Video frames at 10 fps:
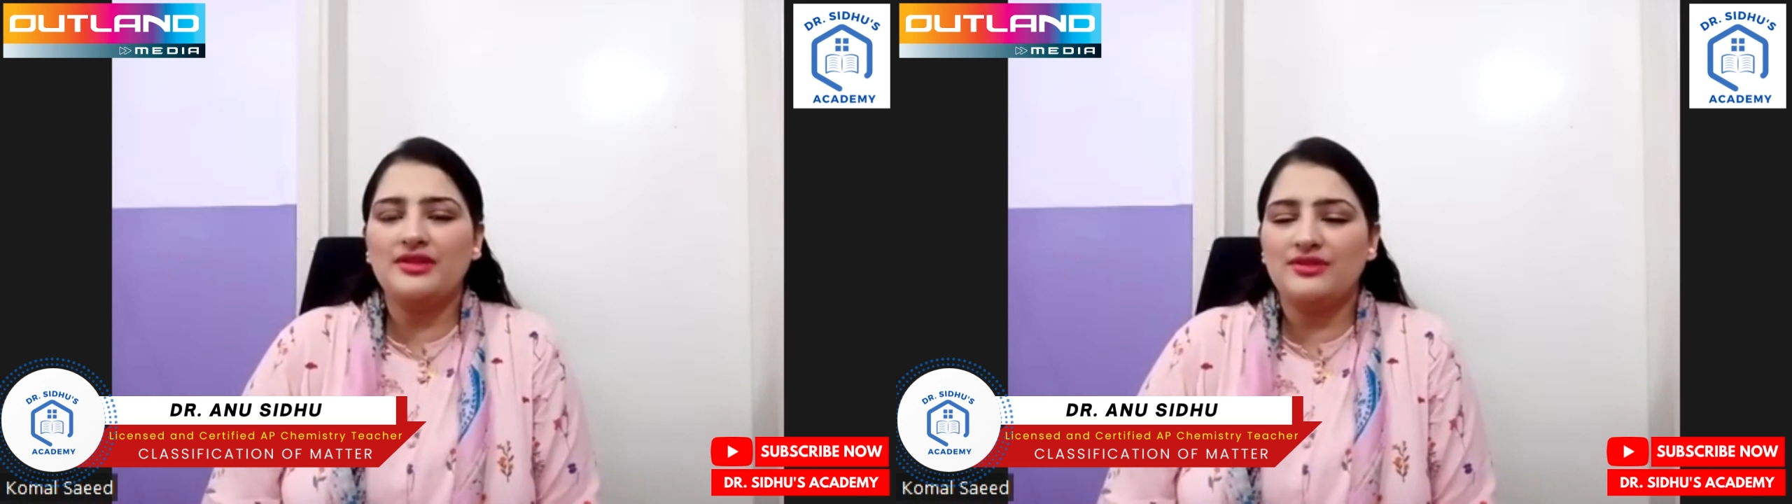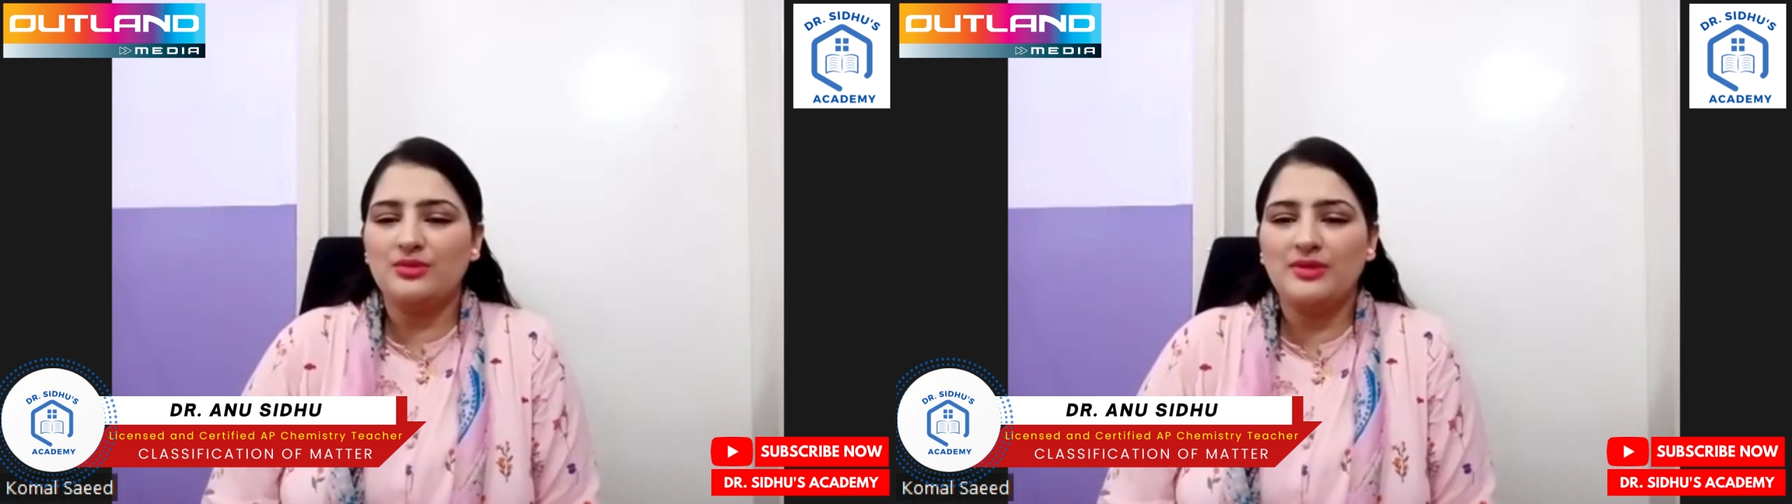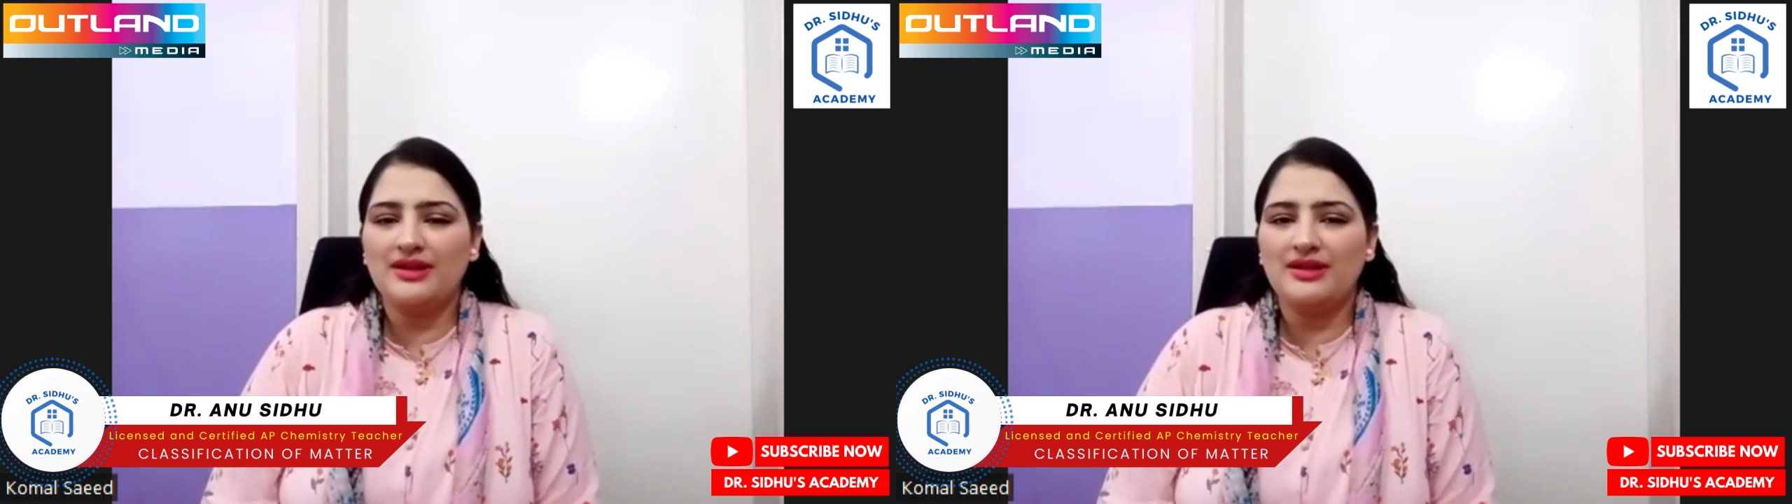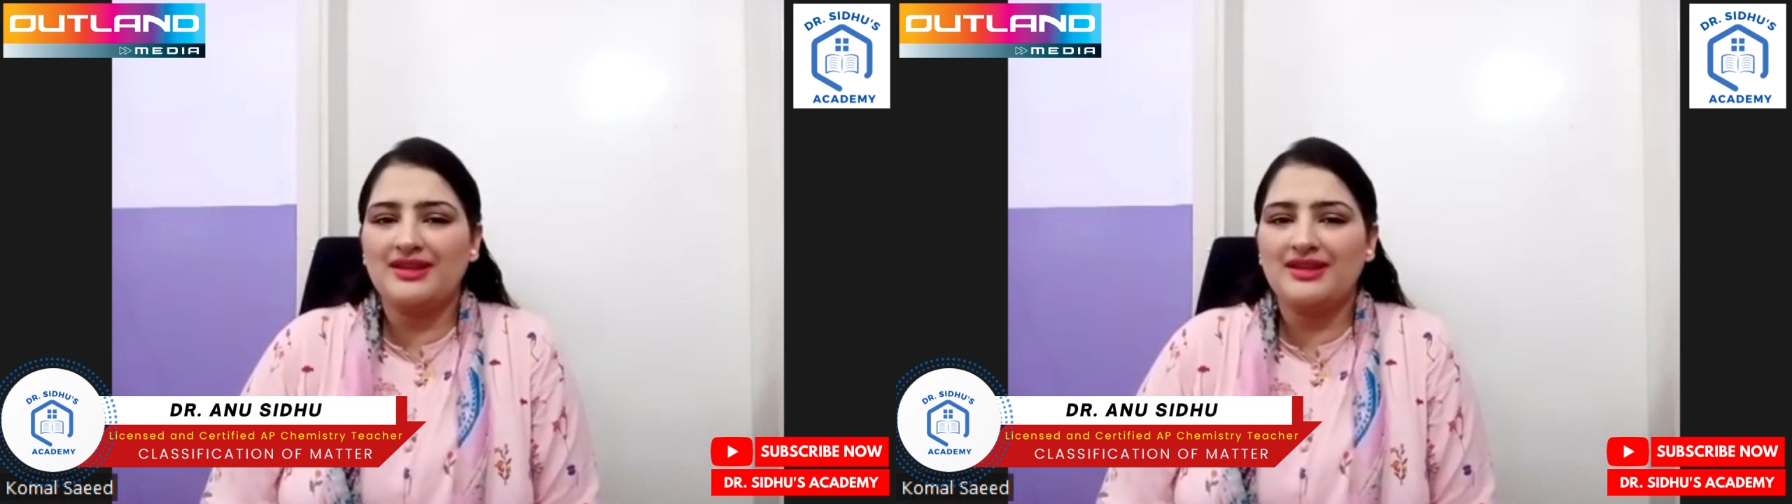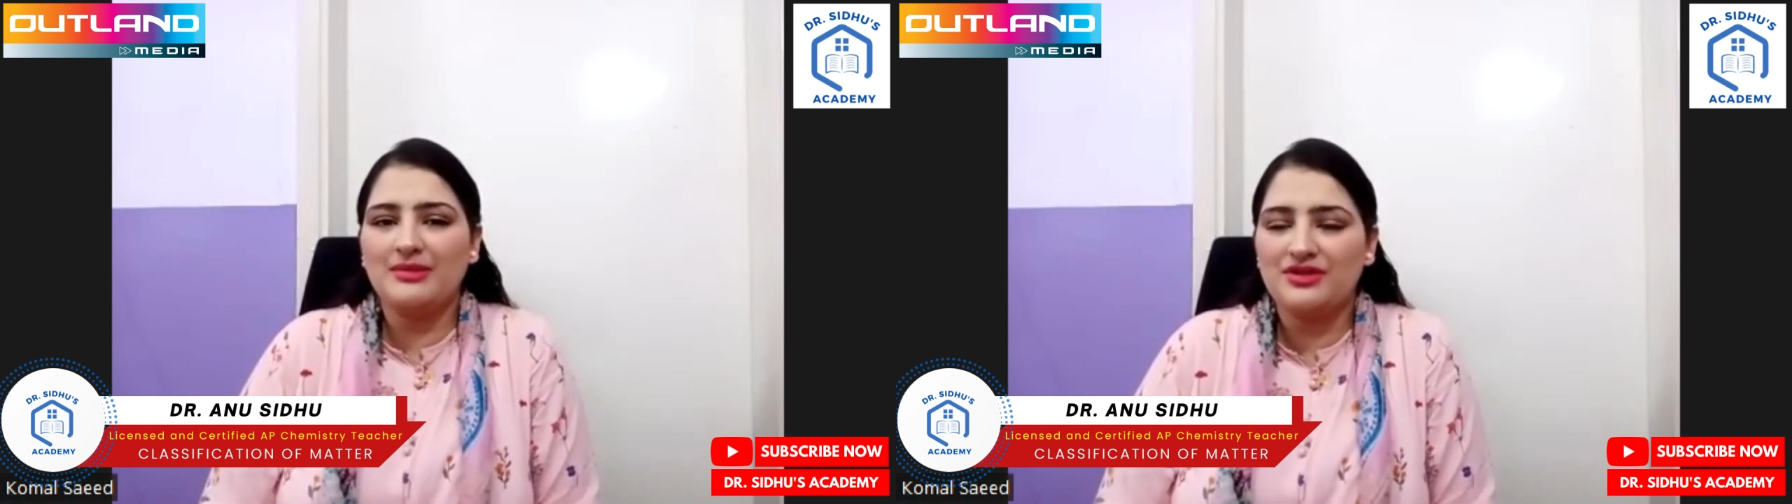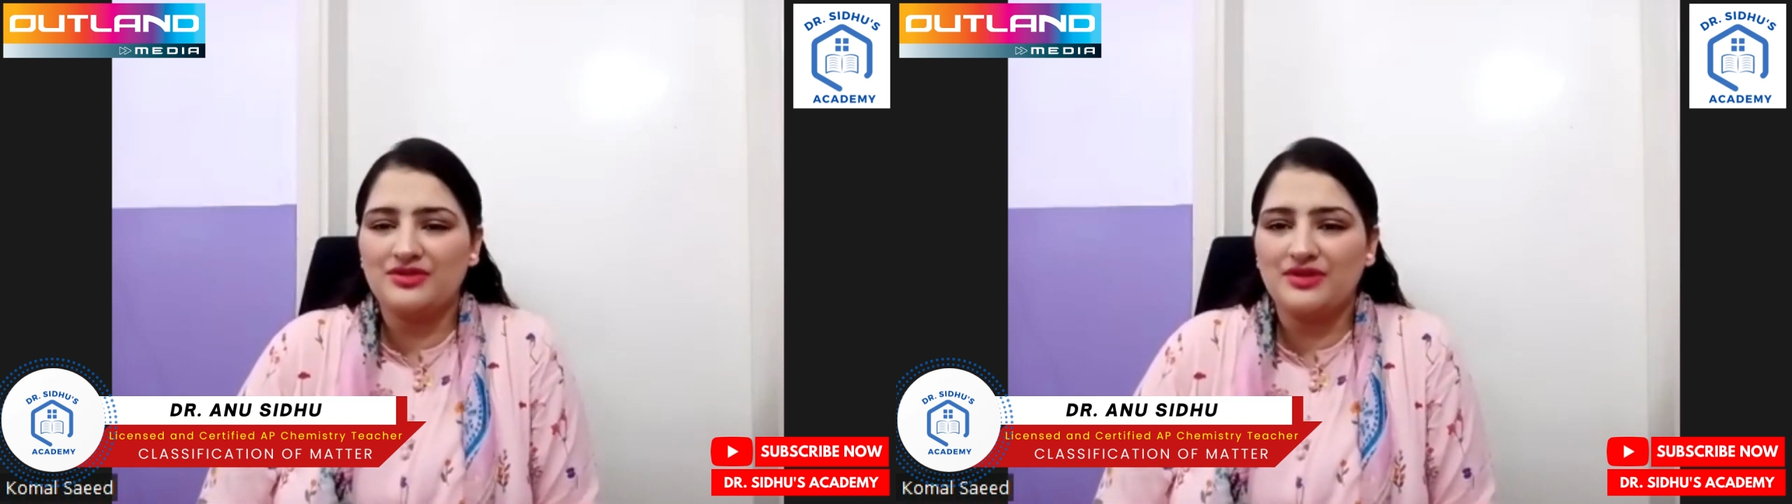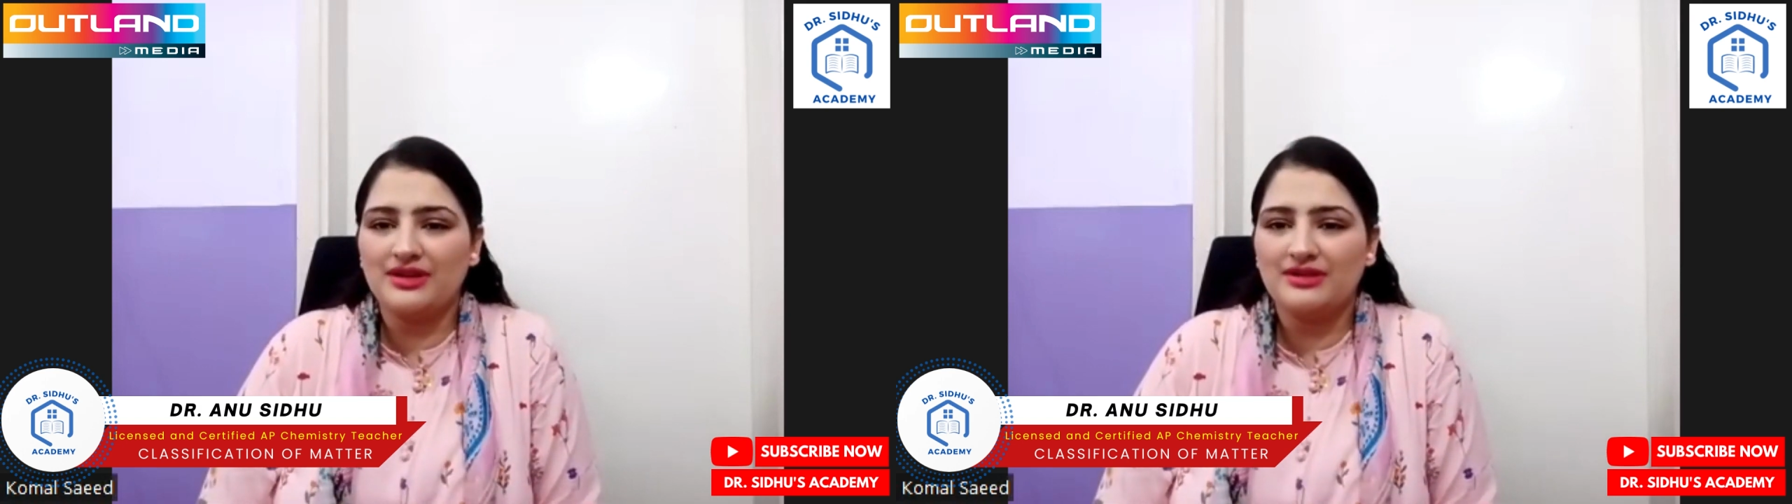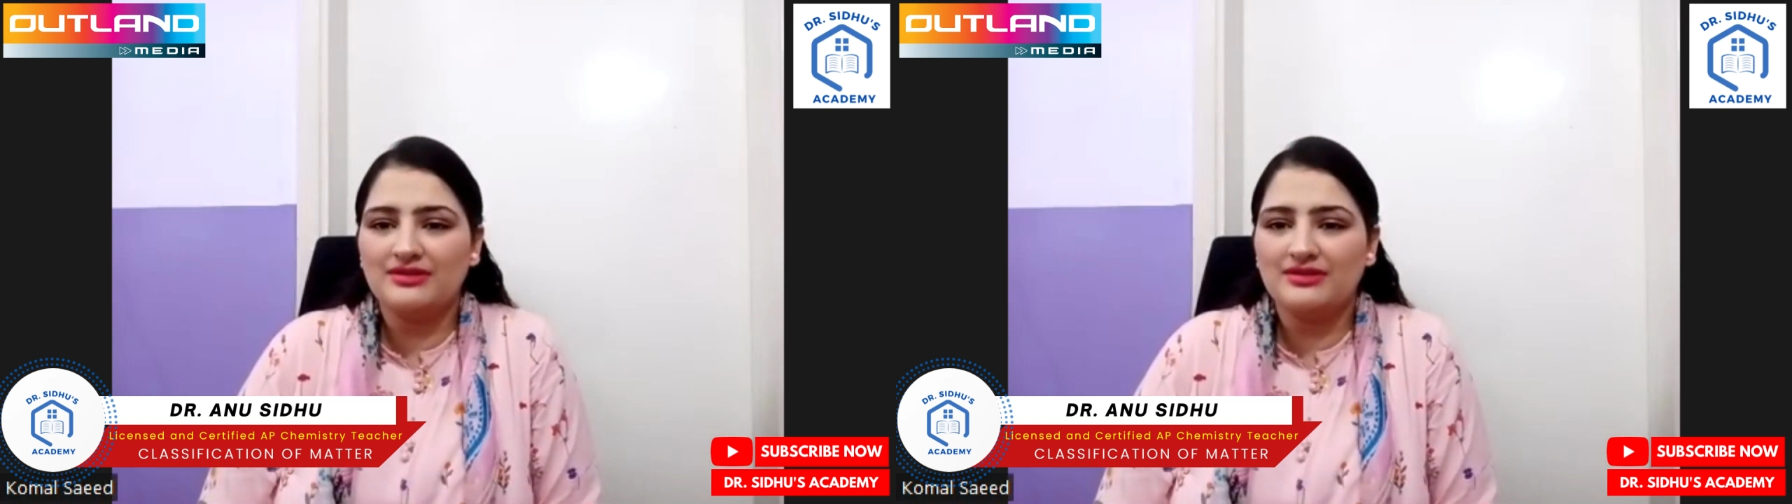you mean in chemistry?